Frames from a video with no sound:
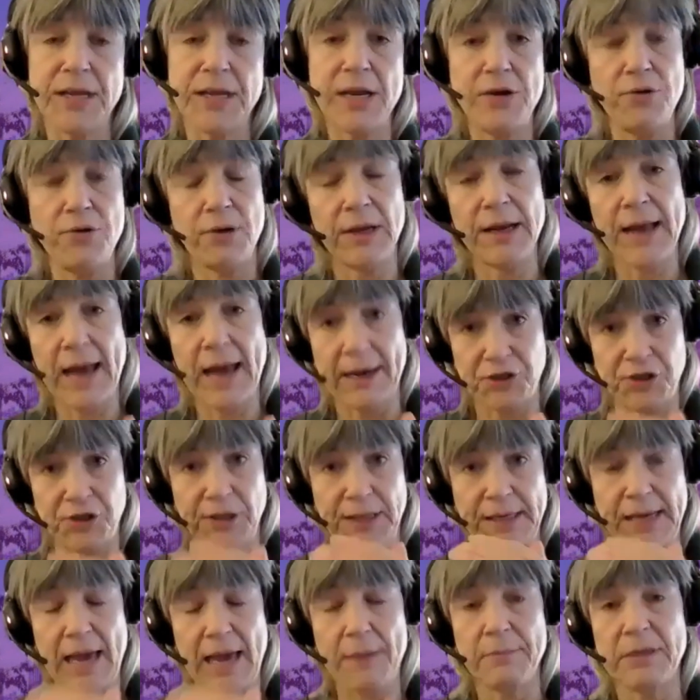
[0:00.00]
And then you can
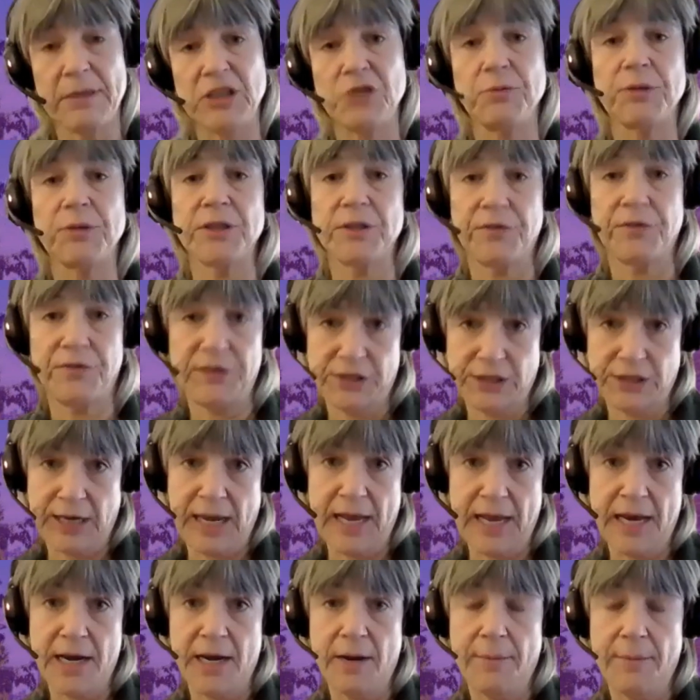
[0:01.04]
actually get much more
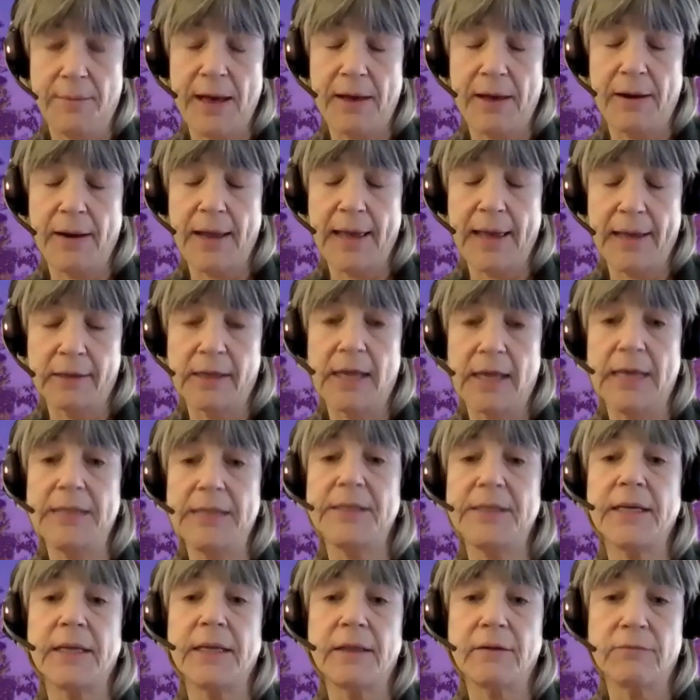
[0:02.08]
sophisticated about
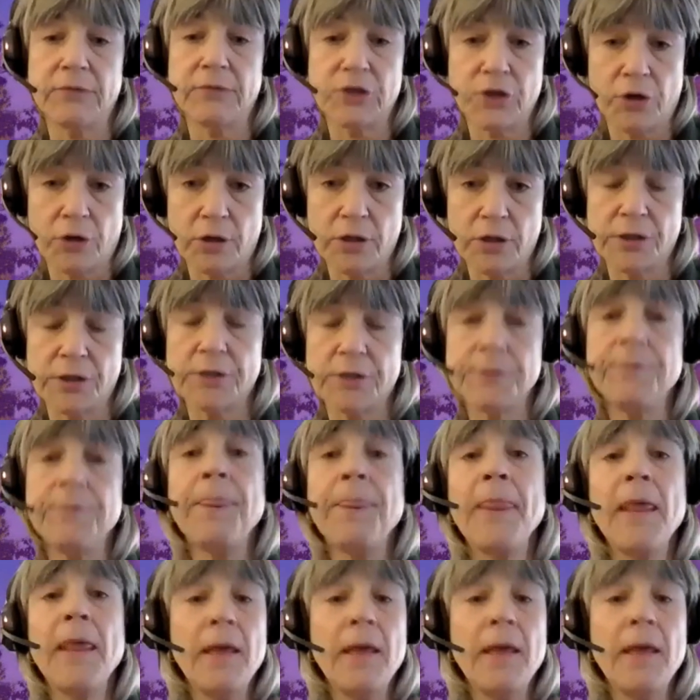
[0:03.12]
analyzing the returns.